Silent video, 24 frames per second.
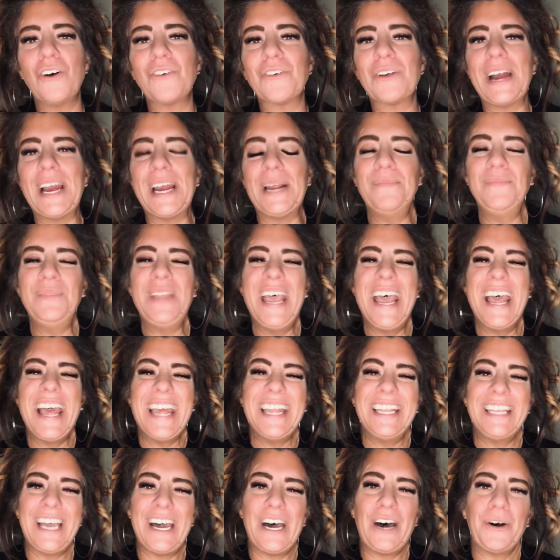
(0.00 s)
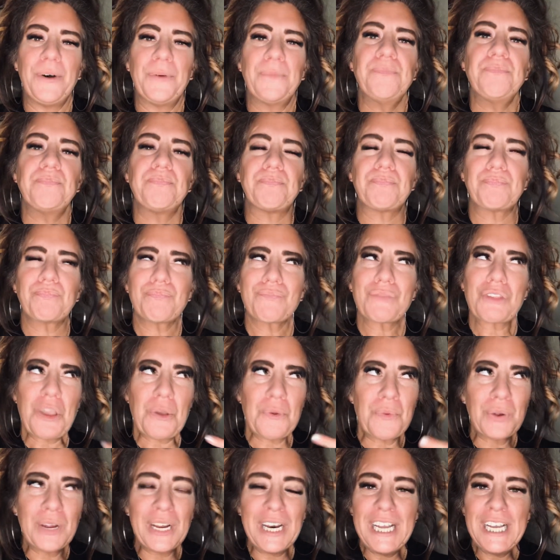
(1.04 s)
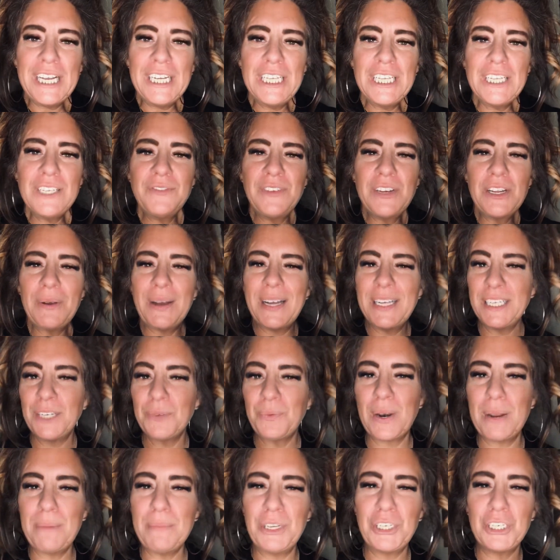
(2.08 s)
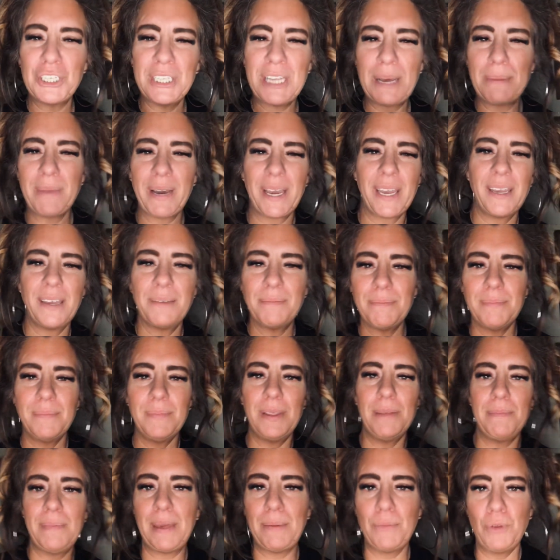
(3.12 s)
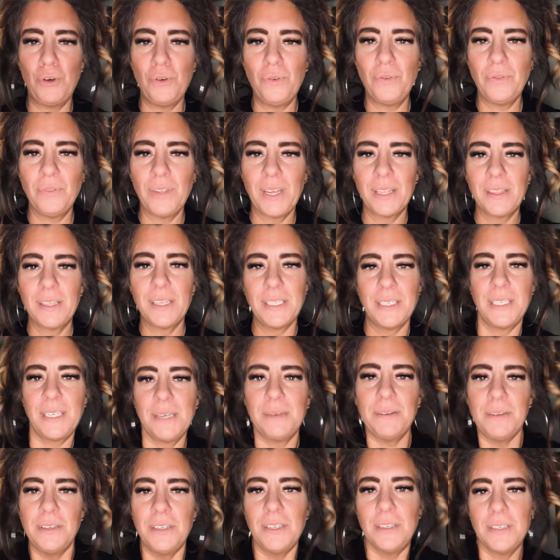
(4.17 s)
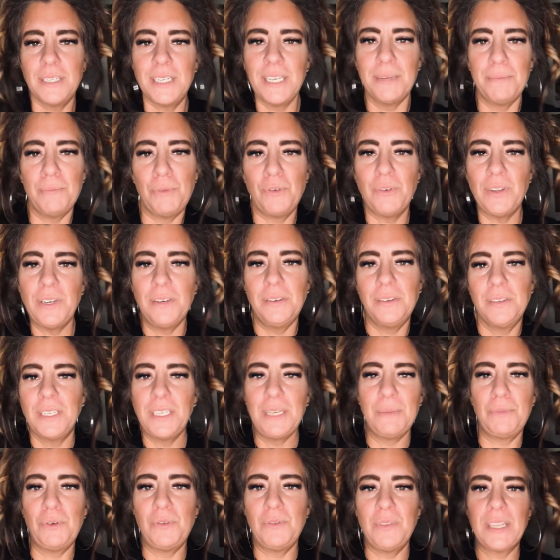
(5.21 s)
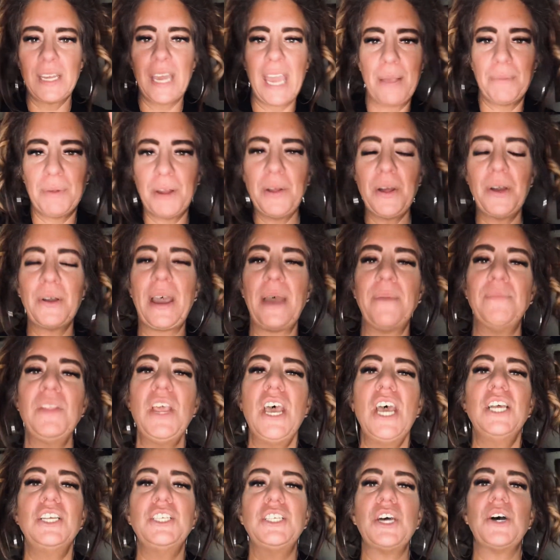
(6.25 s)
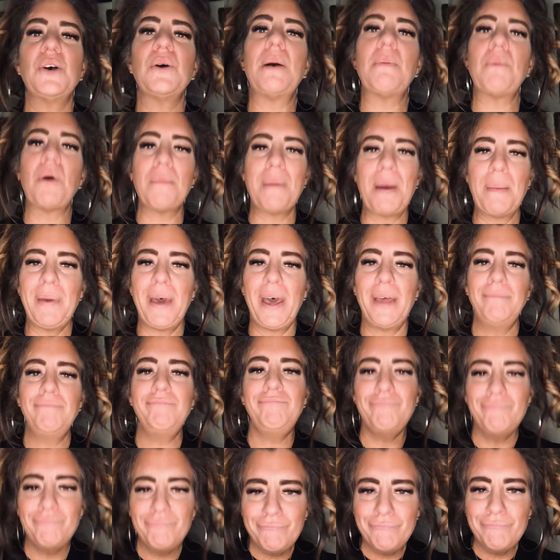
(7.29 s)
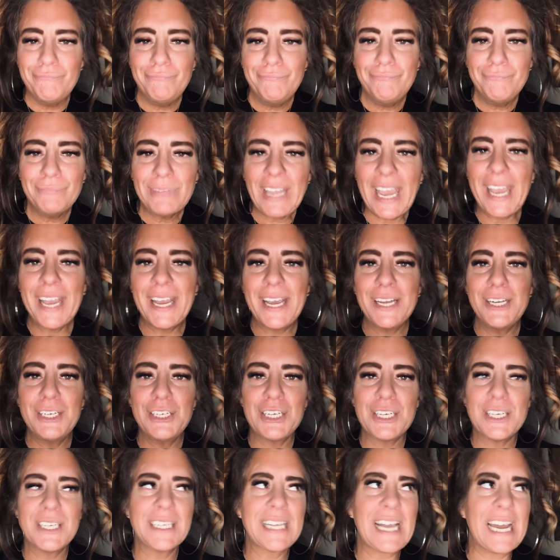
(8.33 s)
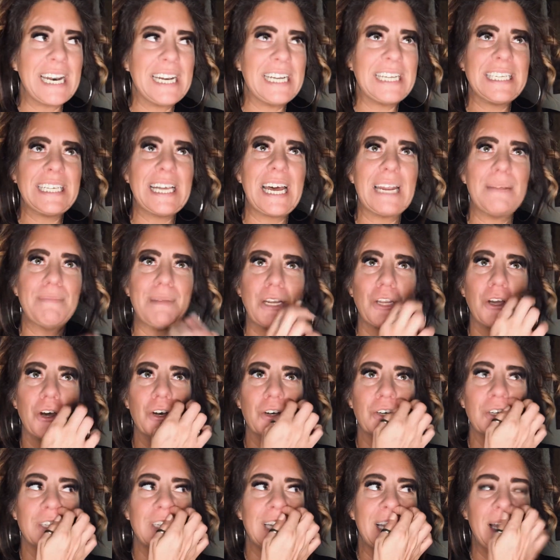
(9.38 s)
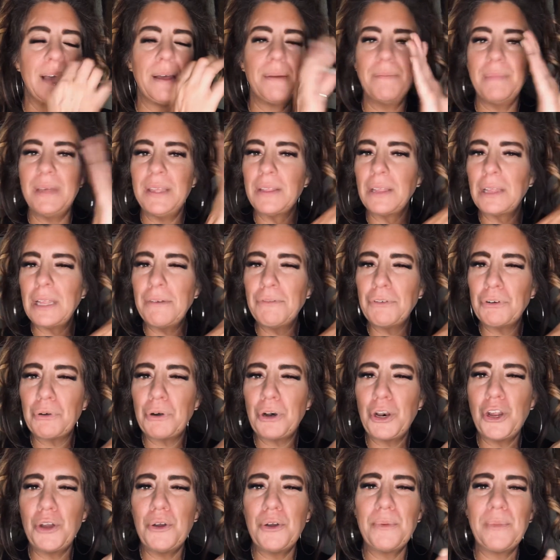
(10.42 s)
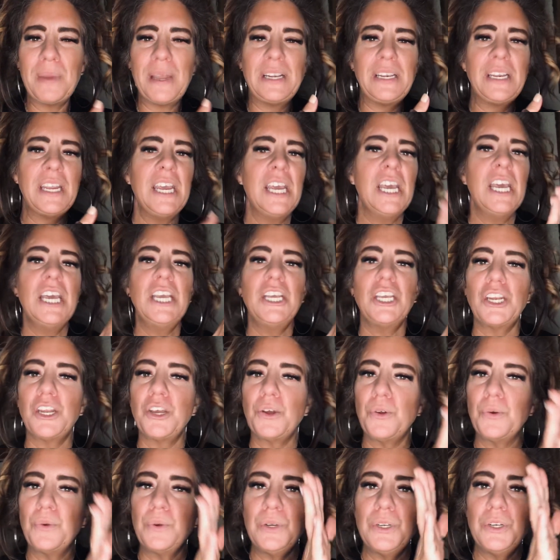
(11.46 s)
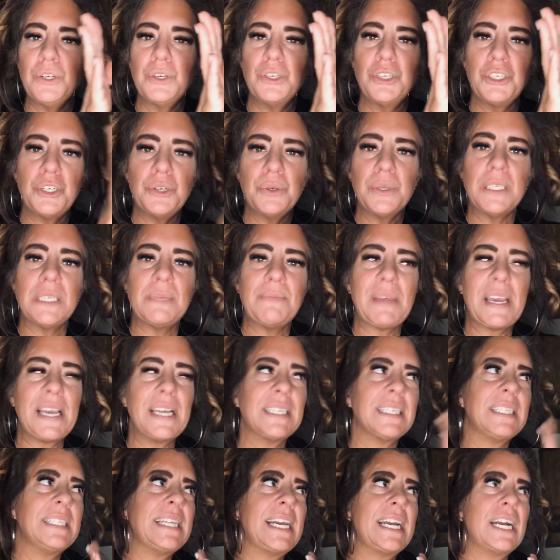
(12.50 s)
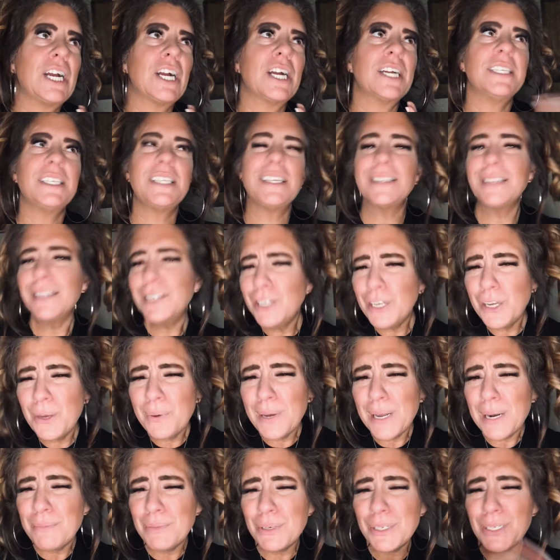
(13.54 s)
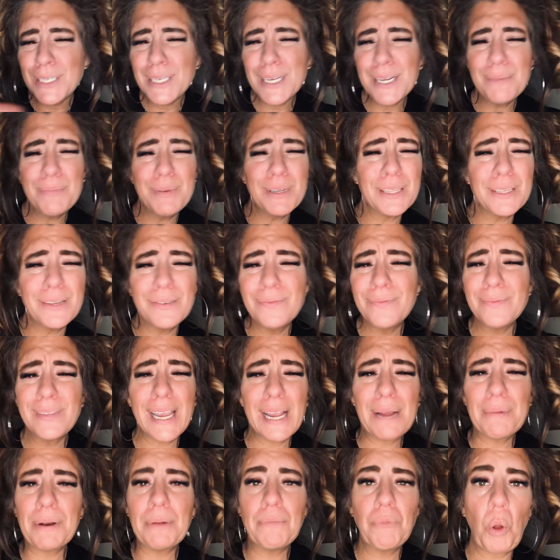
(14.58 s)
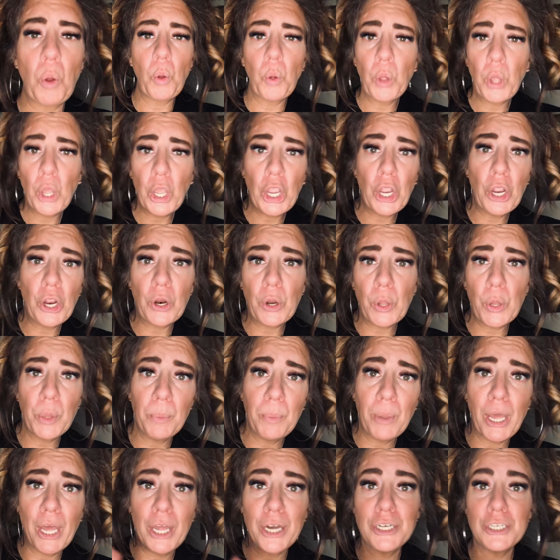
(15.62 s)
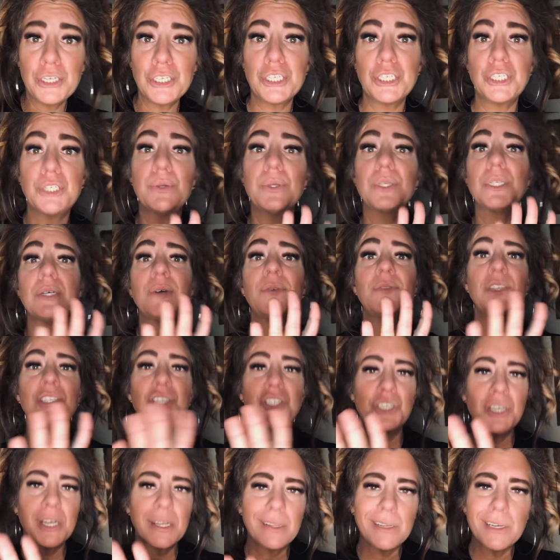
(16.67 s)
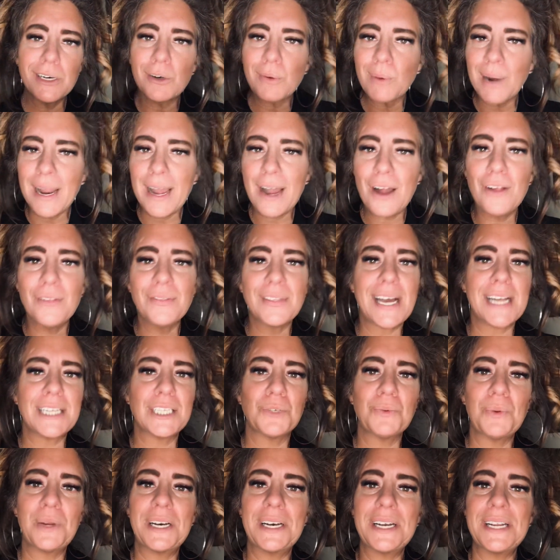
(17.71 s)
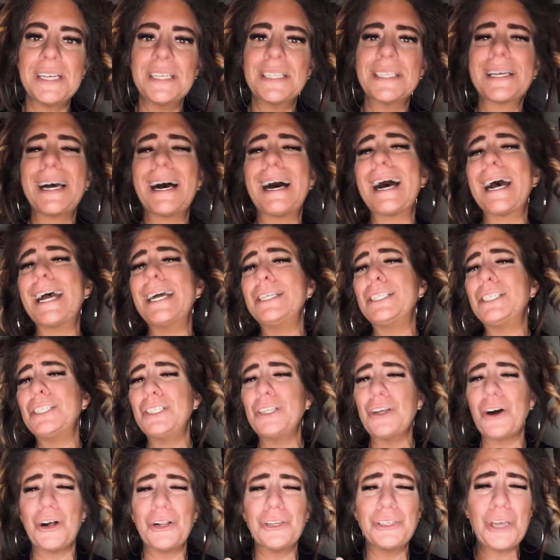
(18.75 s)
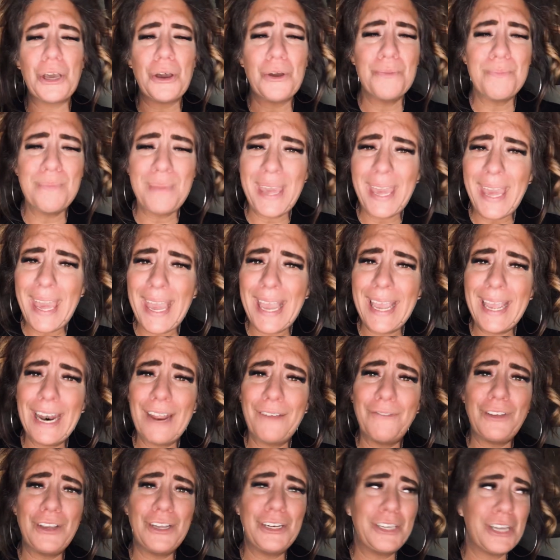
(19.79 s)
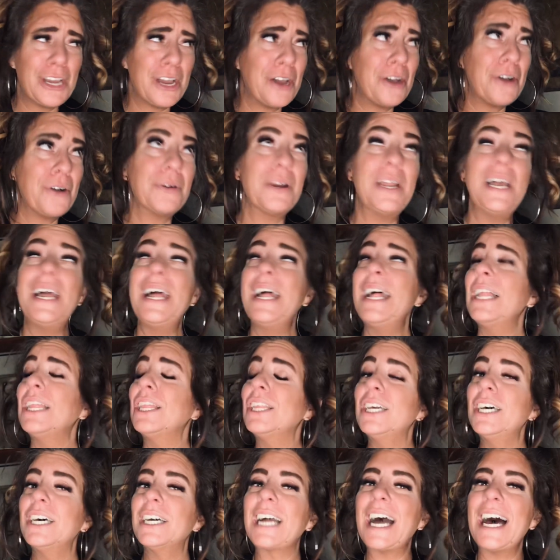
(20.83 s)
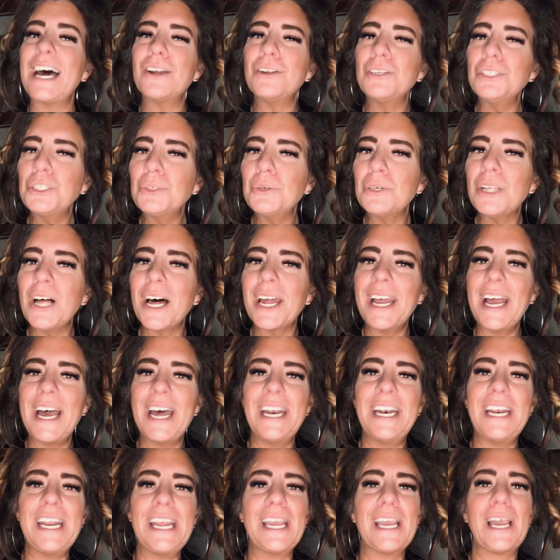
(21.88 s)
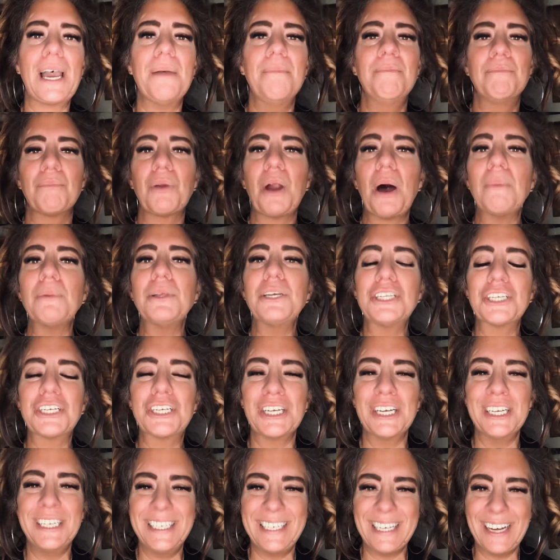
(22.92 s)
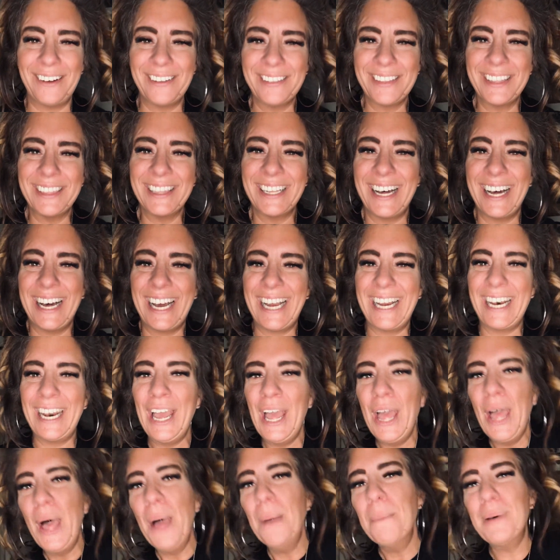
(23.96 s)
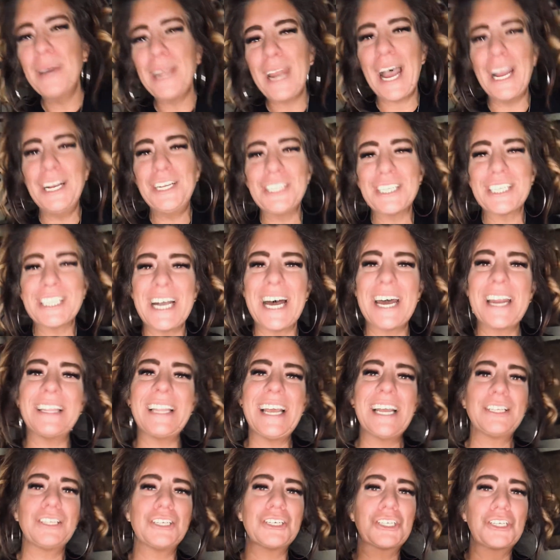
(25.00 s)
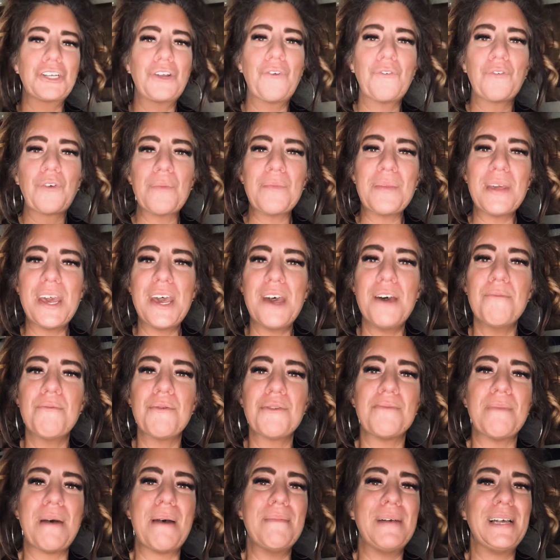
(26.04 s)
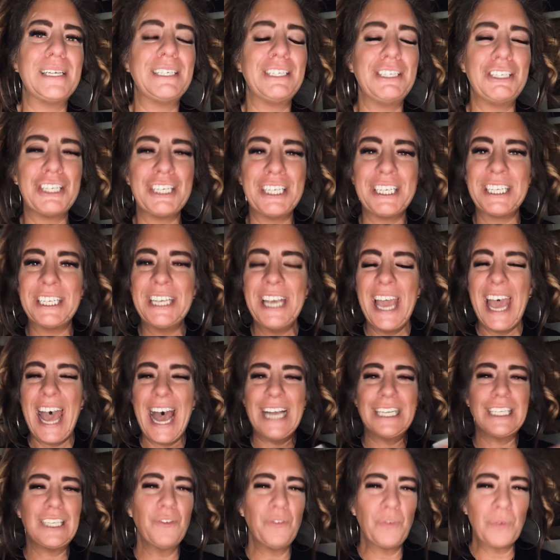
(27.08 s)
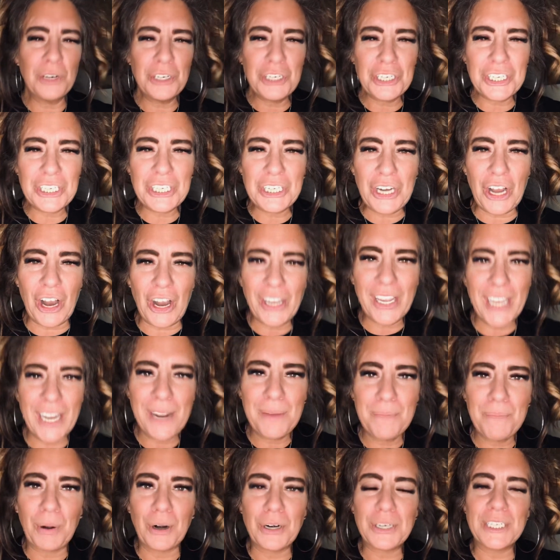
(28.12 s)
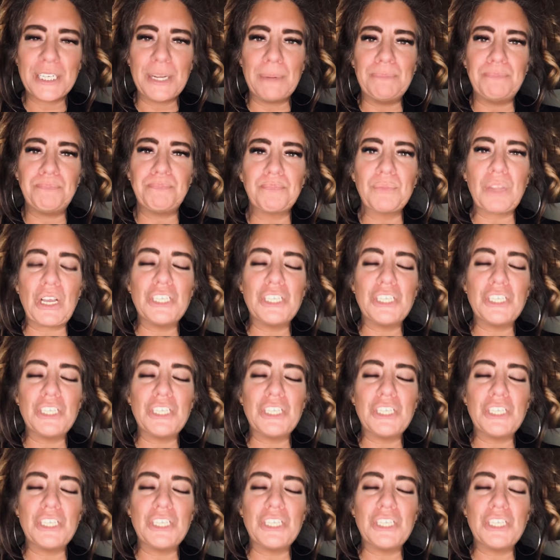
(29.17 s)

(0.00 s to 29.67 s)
right, now we're getting into this video. I did want to mention that it may move, like you see it moving, the camera. Okay, so I'm on my bed and just kind of decided my daughter's in the living room and, you know, doing some things in there. And so I said, you know what, I'm just going to put the camera here on the bed and just do it. So if it's jiggling around, that's what it is, guys. Y'all know me, and if you don't, look, I don't do a lot of editing. I probably should down the line, but I just kind of like to shoot from the hip with my messages as if we're just talking in person.